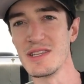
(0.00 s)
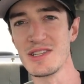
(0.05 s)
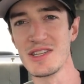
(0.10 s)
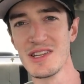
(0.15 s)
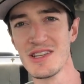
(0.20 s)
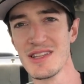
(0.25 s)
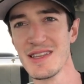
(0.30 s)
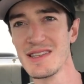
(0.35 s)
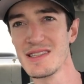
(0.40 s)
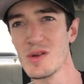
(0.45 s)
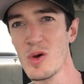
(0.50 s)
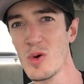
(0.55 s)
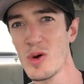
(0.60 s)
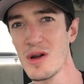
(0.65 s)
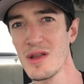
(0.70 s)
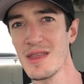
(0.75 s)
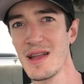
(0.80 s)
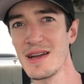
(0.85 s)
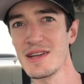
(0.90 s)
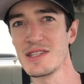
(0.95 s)
Chili's
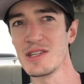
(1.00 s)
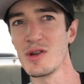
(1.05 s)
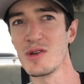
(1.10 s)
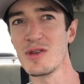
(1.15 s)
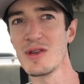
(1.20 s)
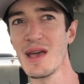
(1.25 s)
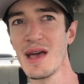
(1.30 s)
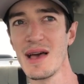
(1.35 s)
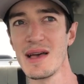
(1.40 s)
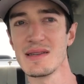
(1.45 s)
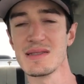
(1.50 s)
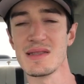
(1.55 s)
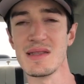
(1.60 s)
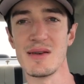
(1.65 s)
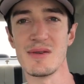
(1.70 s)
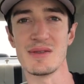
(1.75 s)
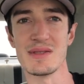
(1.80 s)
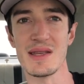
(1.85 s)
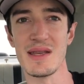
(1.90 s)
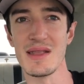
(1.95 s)
order that I showed you guys,
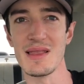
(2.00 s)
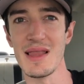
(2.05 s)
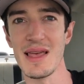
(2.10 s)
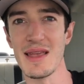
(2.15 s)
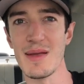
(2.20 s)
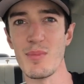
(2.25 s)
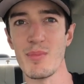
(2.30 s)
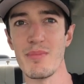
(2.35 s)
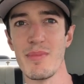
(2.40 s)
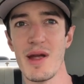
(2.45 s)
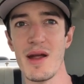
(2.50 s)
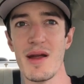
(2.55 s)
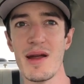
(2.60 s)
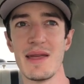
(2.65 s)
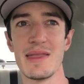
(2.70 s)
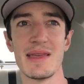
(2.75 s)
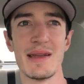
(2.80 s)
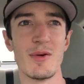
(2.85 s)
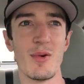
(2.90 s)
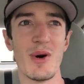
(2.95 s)
that was in Lake
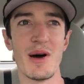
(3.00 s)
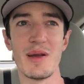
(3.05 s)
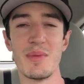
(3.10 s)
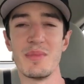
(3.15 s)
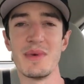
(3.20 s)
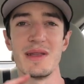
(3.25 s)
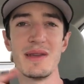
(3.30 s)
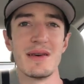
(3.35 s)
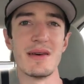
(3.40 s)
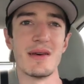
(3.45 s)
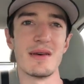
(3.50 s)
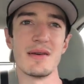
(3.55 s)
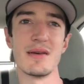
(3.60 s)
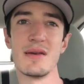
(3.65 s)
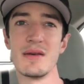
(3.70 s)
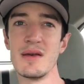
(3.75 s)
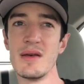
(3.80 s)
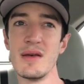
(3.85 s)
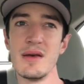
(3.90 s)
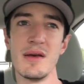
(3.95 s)
Mary, and then it wanted me to,
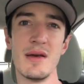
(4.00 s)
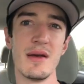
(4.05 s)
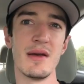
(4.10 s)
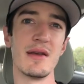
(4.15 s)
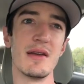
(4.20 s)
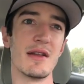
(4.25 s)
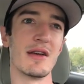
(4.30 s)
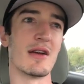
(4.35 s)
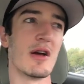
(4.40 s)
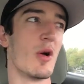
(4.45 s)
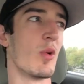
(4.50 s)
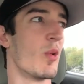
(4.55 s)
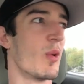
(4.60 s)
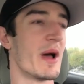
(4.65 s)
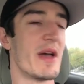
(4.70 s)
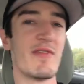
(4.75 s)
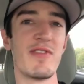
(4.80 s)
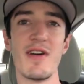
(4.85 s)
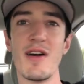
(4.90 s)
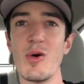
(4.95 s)
you know, go
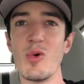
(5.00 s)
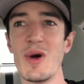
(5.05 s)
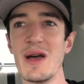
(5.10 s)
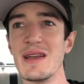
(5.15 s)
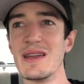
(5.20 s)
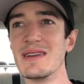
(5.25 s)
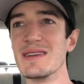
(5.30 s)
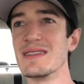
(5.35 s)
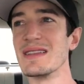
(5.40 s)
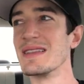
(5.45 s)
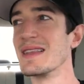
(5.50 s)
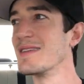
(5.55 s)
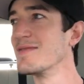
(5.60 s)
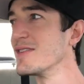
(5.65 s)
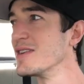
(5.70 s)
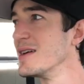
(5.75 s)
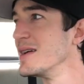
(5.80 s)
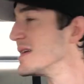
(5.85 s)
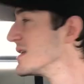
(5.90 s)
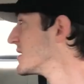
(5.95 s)
way far away to
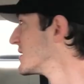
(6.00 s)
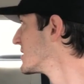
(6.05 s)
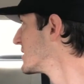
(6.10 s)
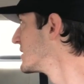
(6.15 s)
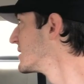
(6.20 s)
deliver it.